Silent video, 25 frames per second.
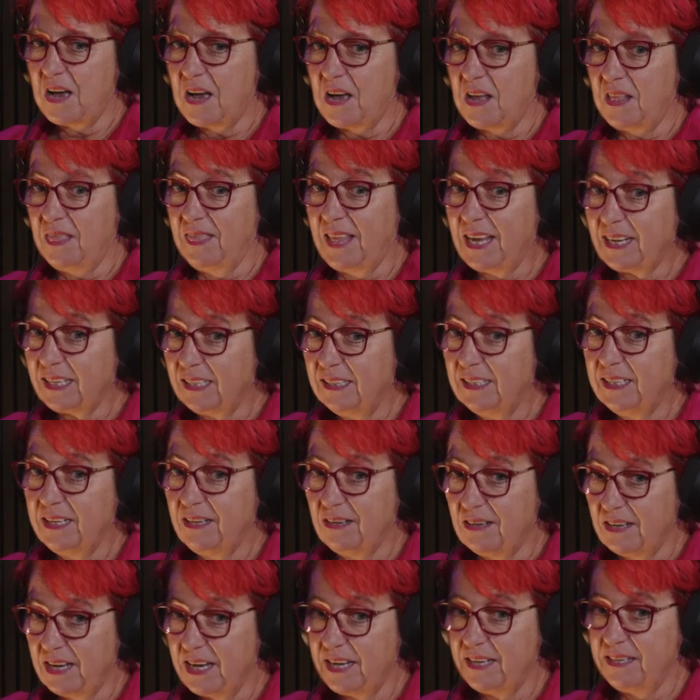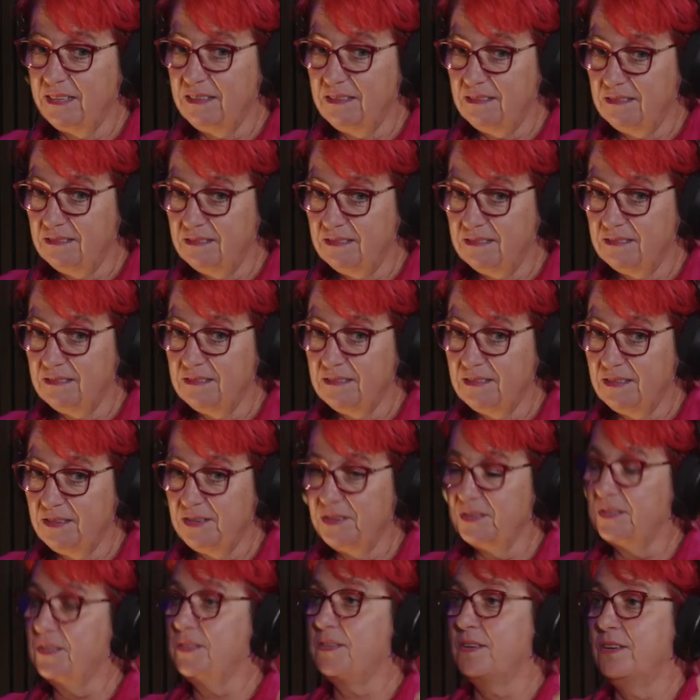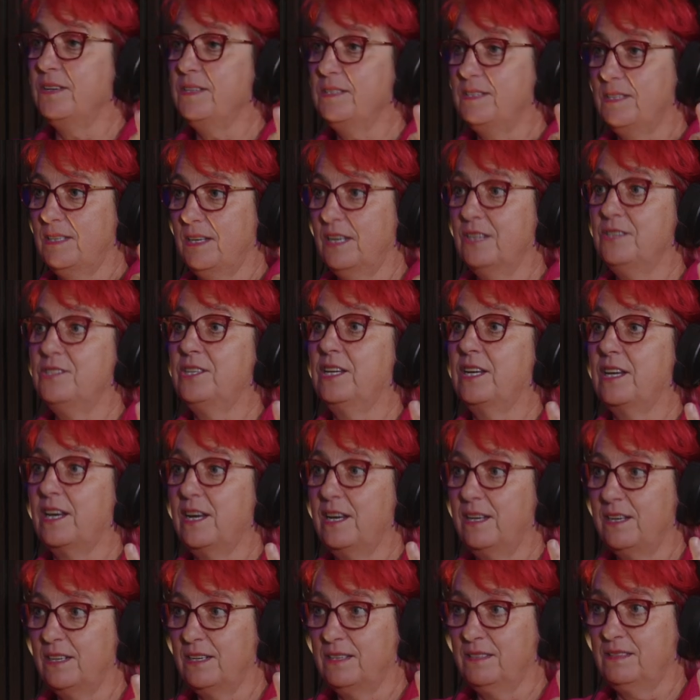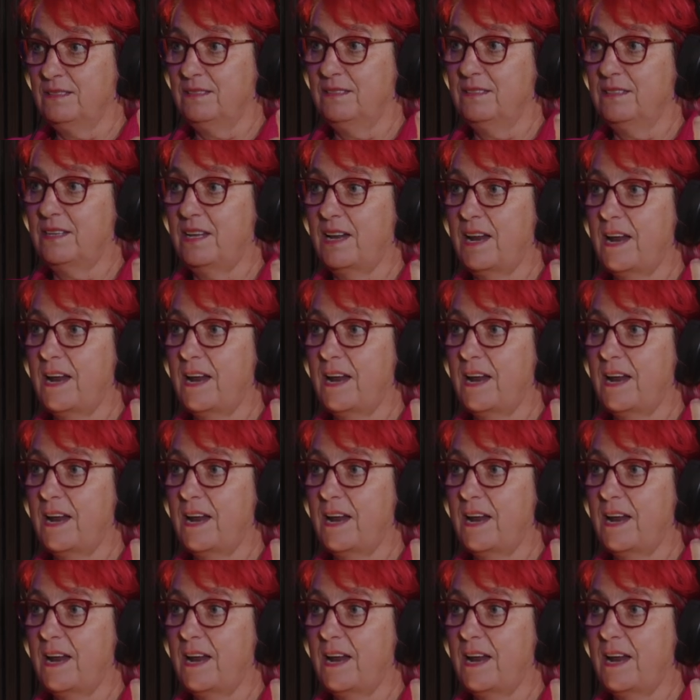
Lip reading: Luckily, I had a earth science educator that